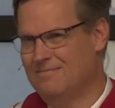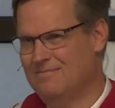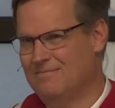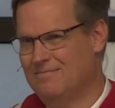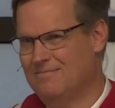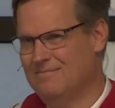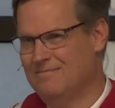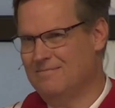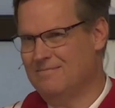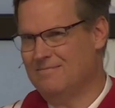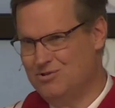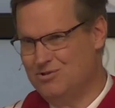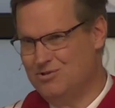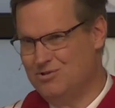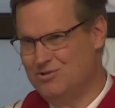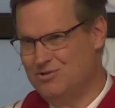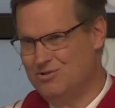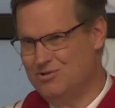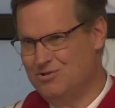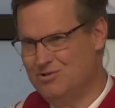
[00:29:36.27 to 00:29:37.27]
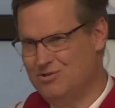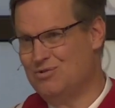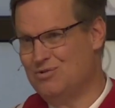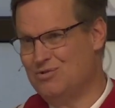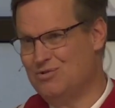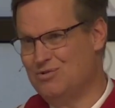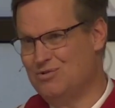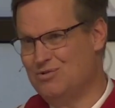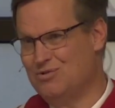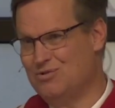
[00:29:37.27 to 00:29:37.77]
That's what Jesus is
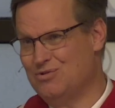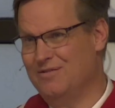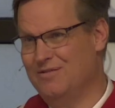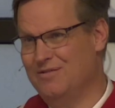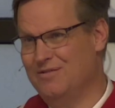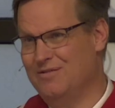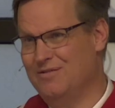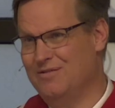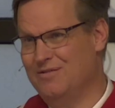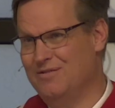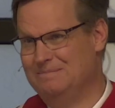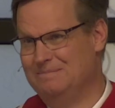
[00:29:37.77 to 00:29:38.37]
requiring of you.